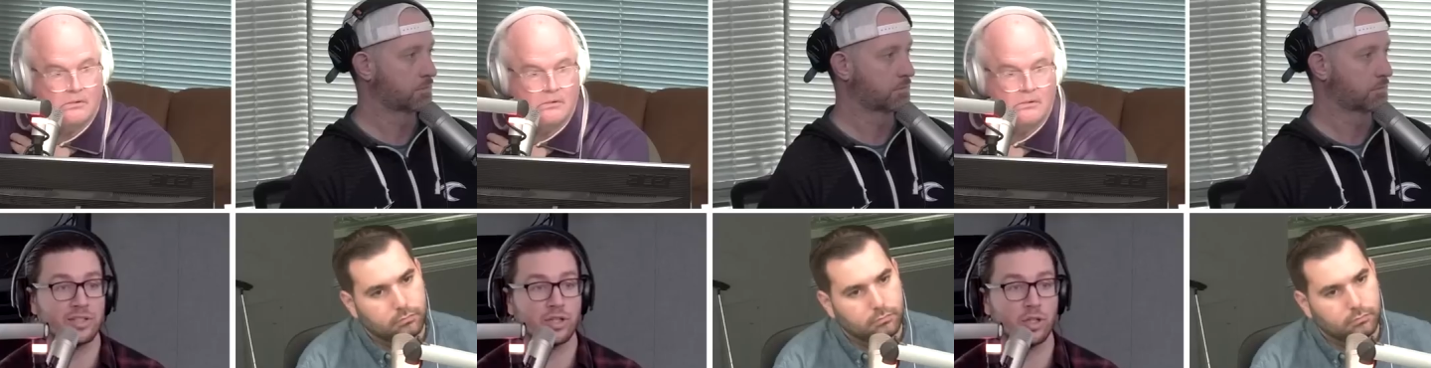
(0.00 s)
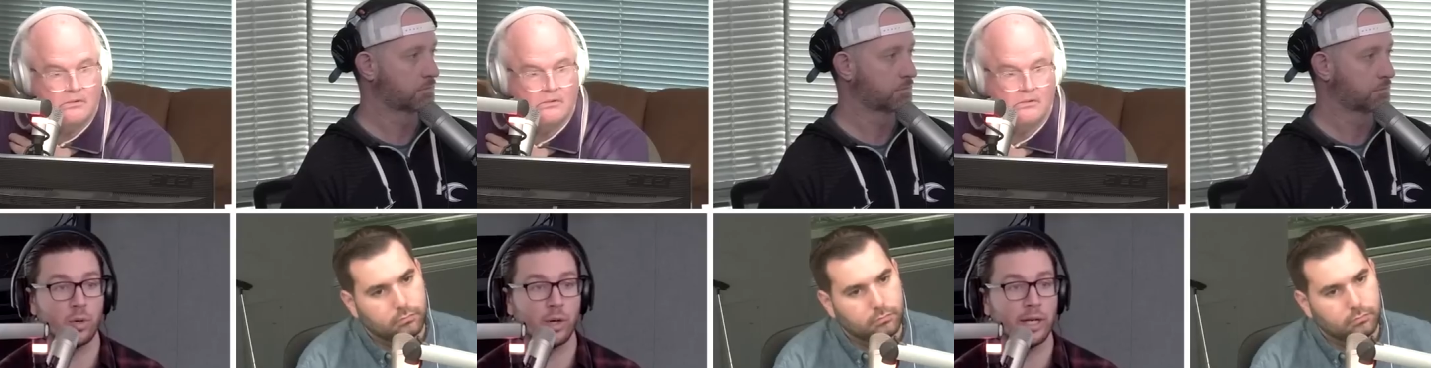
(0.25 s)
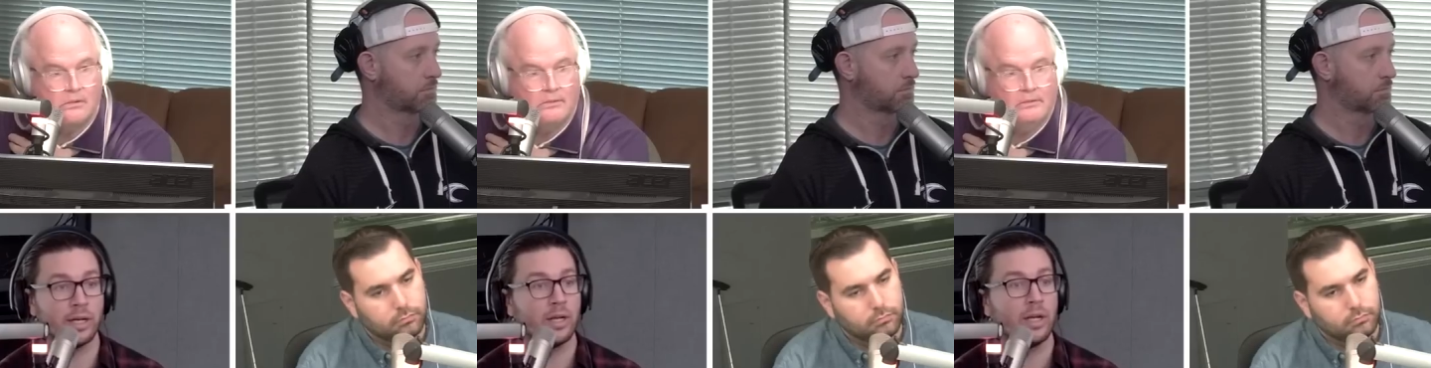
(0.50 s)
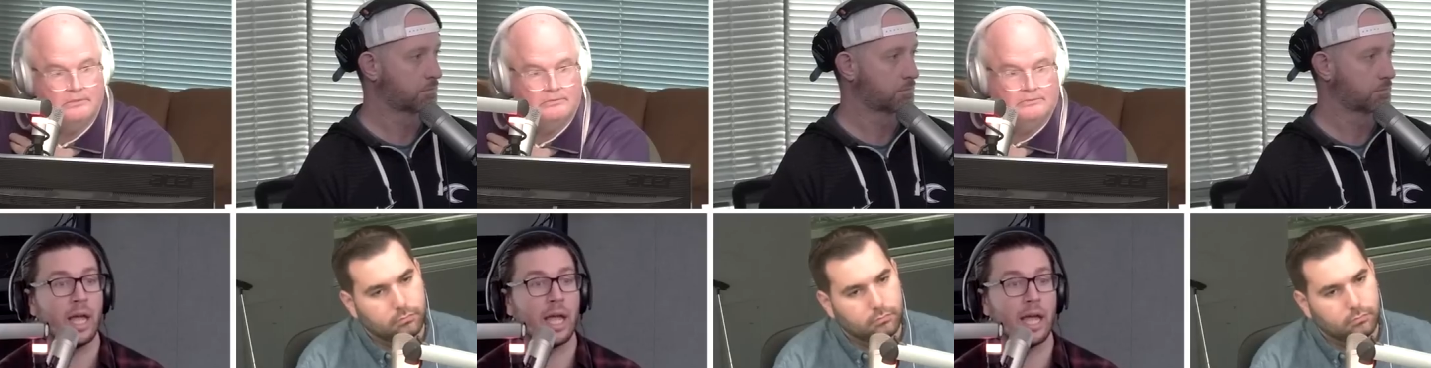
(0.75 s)
Speaker 1: to do it,
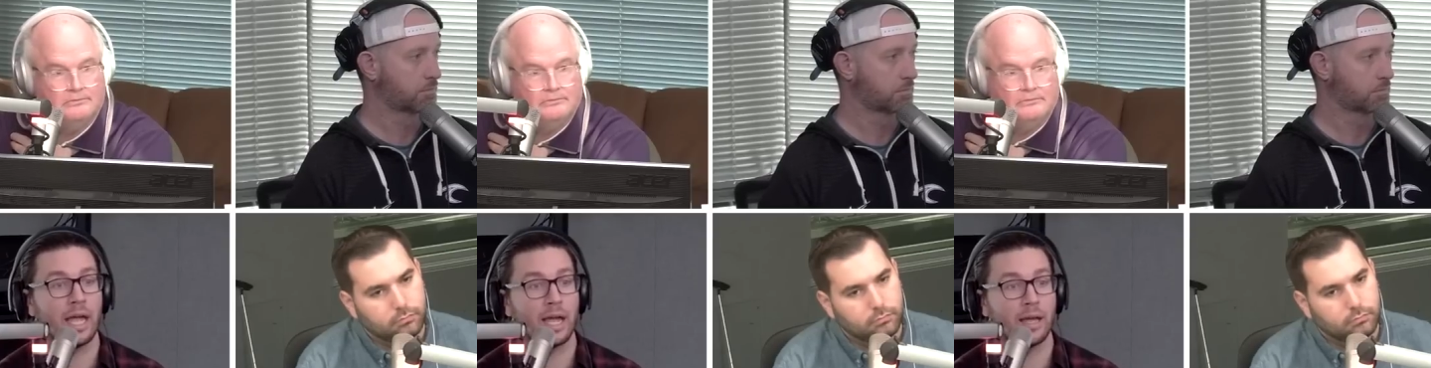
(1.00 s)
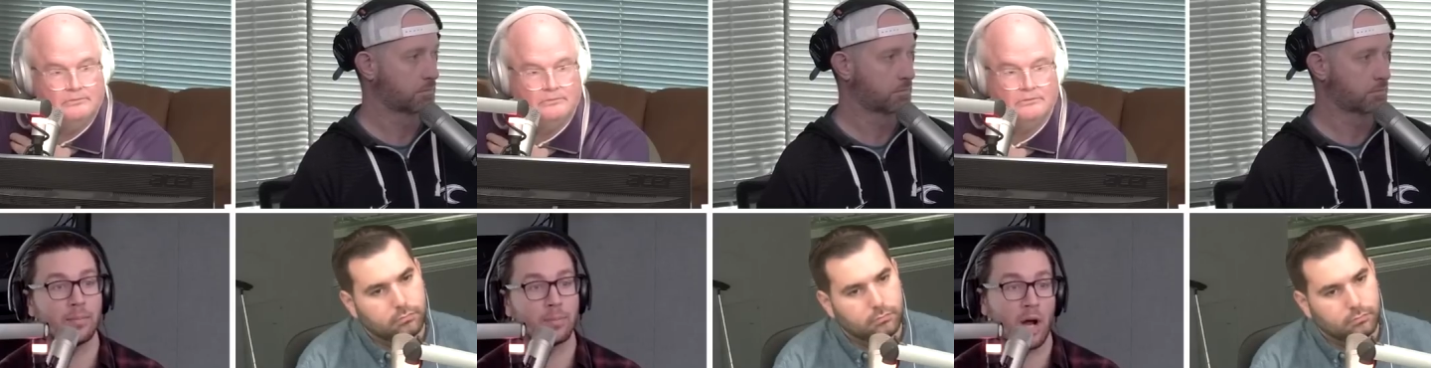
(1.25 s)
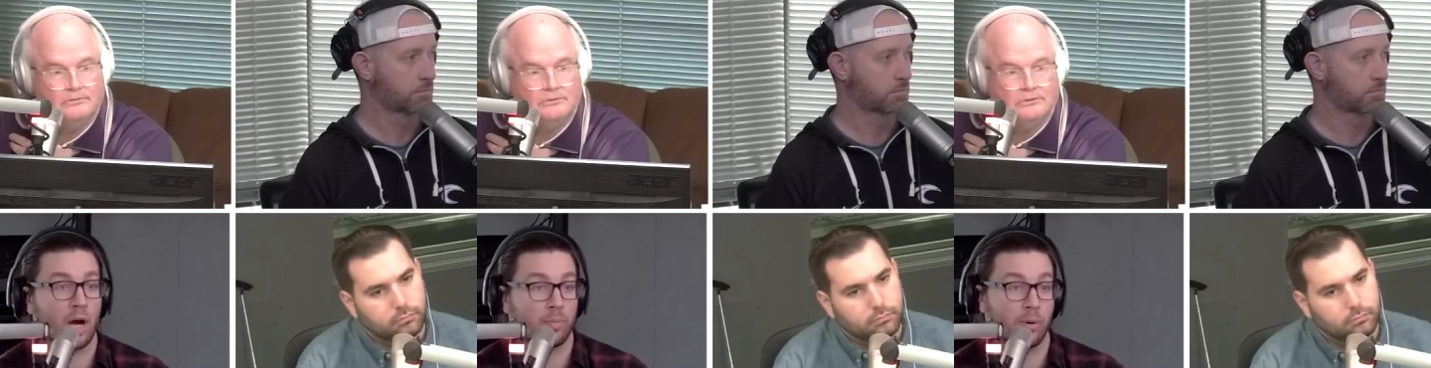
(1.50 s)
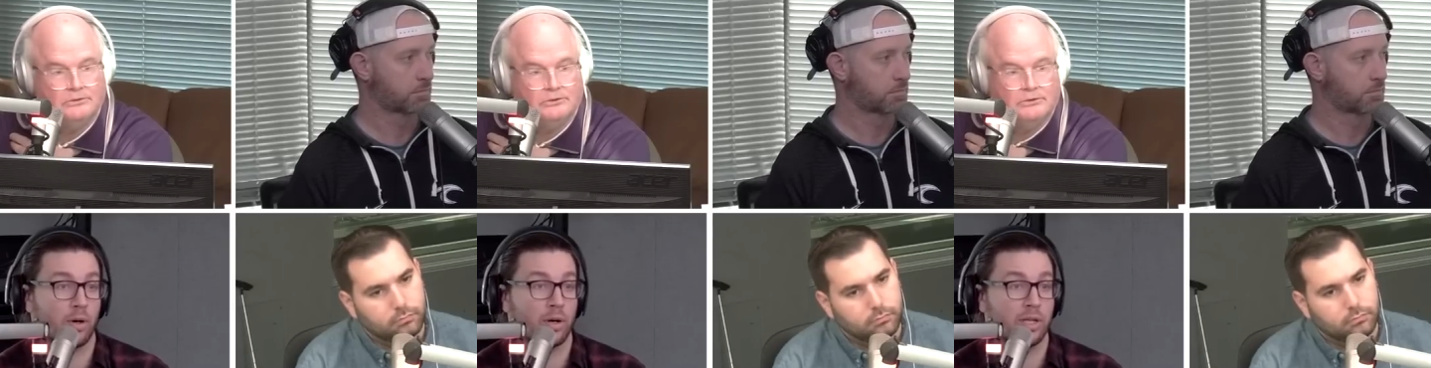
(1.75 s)
and Brock
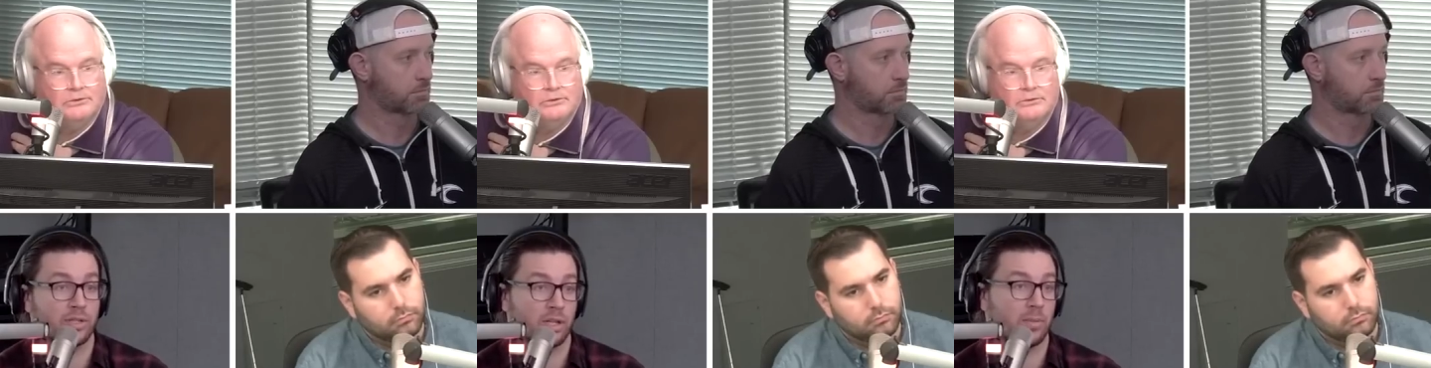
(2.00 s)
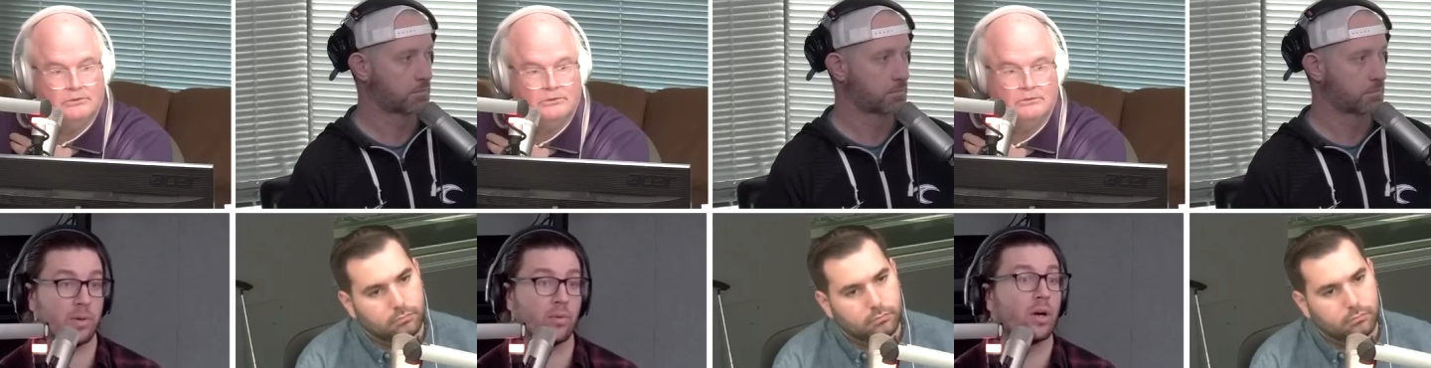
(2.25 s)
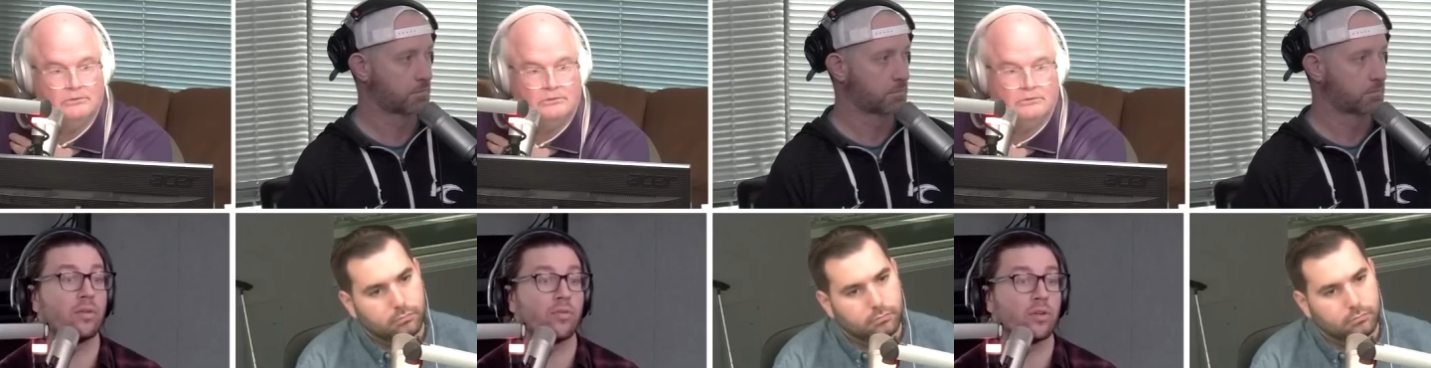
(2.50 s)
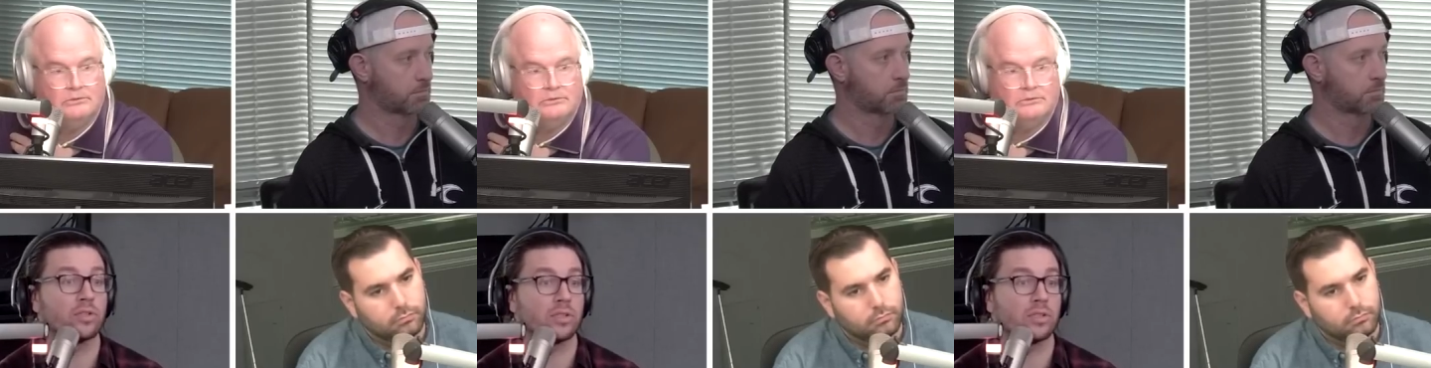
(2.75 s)
Purdy's going to be running for his